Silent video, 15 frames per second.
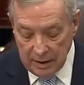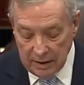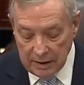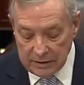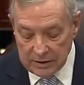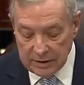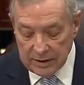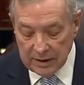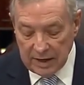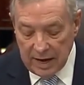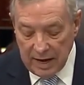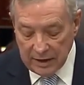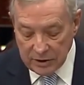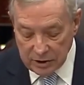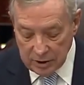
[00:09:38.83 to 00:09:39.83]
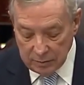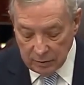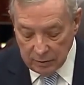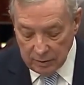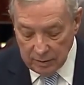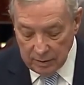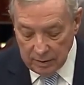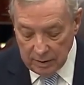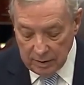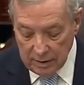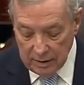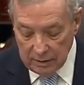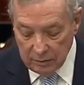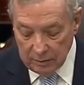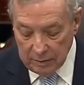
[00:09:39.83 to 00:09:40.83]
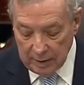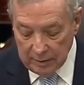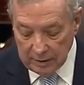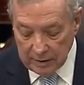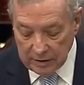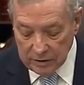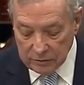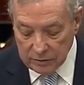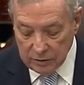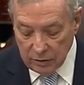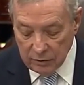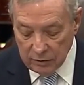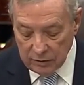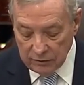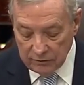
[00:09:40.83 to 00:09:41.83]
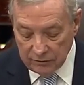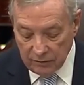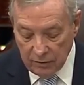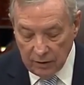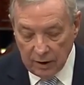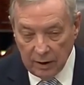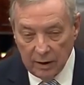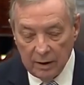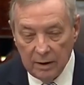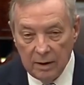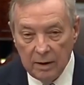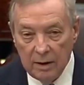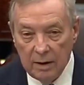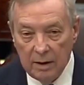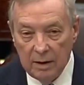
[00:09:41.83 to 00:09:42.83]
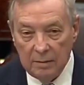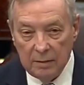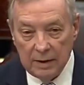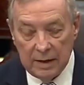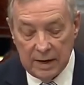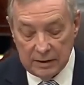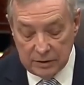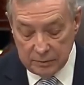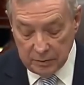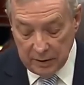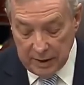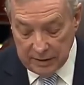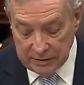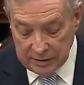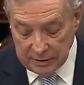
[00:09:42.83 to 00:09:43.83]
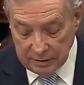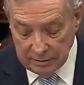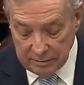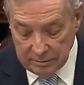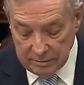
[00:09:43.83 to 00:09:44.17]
It is unconscionable that Republicans would go this far, but not surprising.